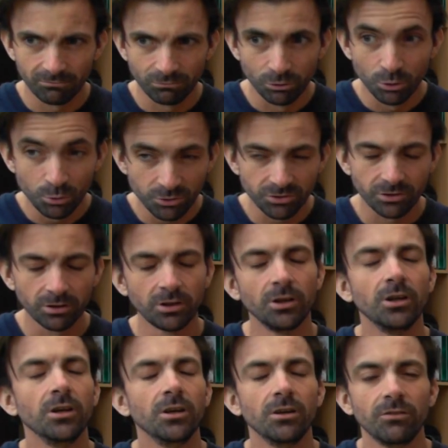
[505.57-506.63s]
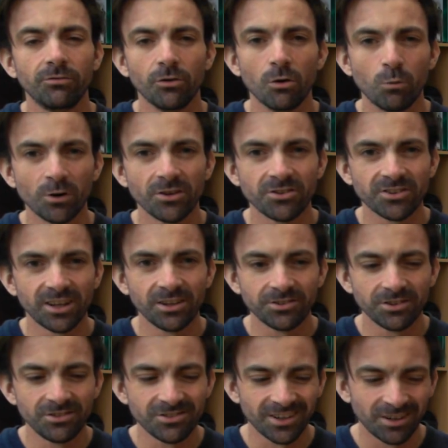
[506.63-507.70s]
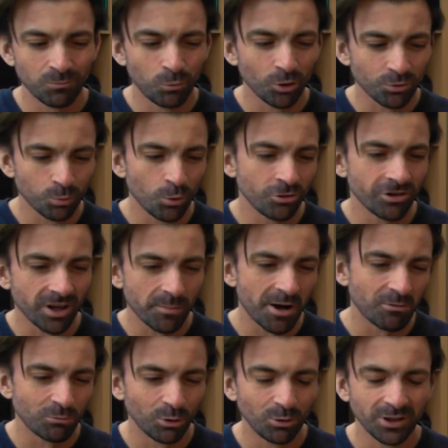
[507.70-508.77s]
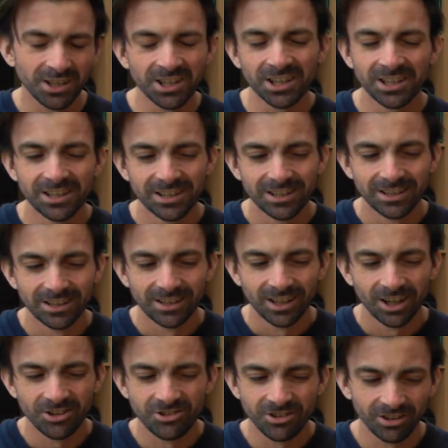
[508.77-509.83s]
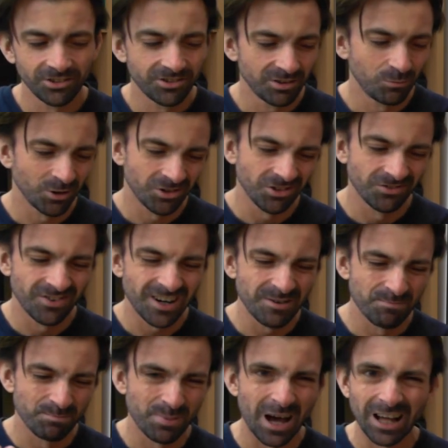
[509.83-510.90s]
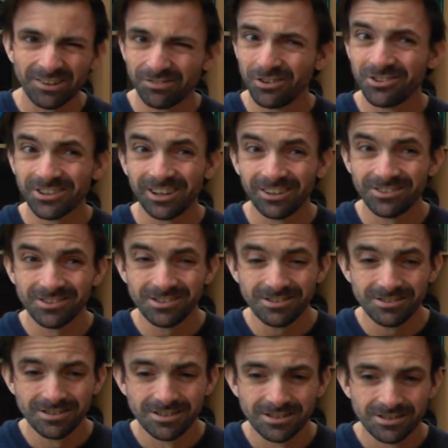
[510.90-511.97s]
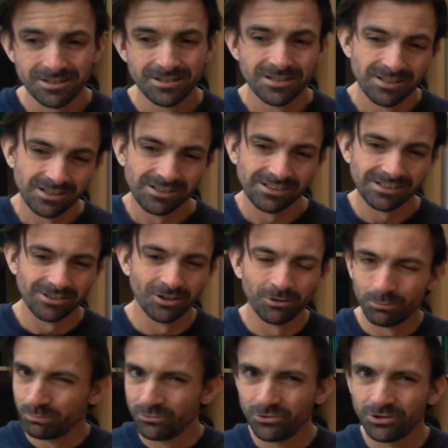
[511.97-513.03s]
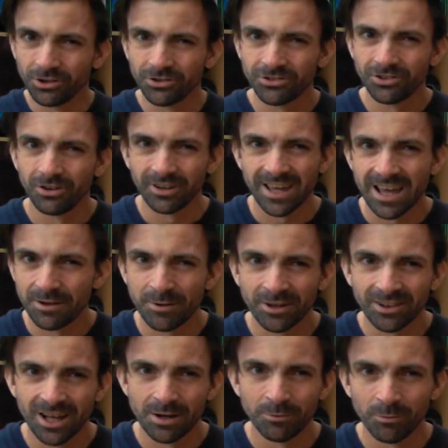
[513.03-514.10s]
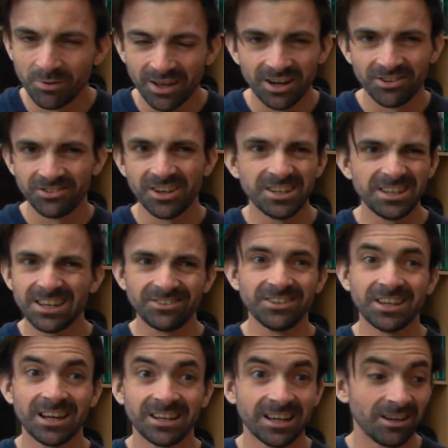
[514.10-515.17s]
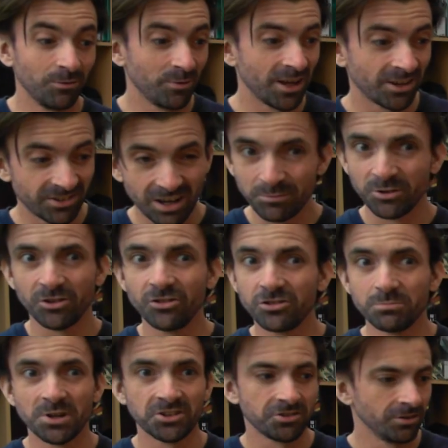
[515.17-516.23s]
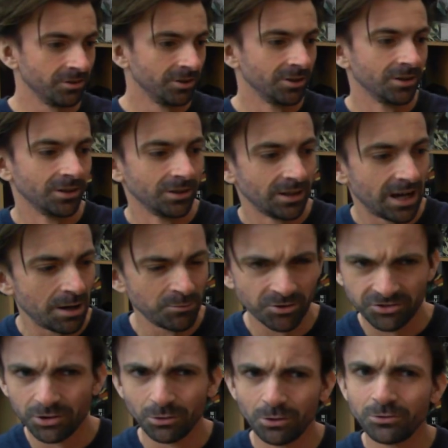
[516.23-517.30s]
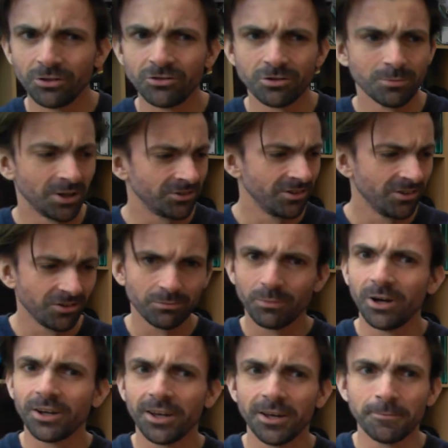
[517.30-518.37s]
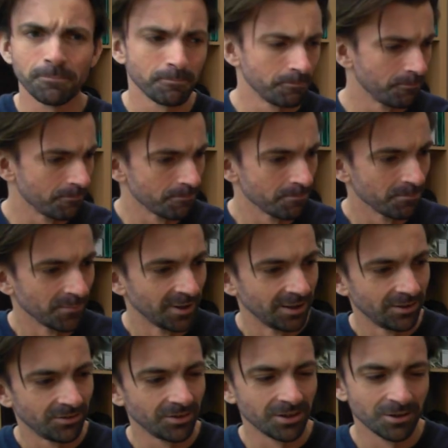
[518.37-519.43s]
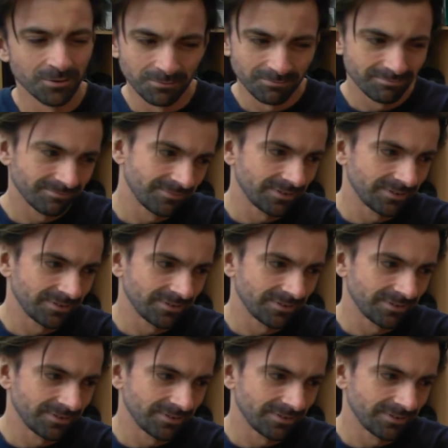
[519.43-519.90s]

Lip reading: roost for one of the skeletons. And I was wondering about rolling agility, which is very bad for a skeleton, or just sort of get him and climb up there and say yes, he can get up there, because I'm the dungeon master, I'm the solo dungeon master, this is my game. So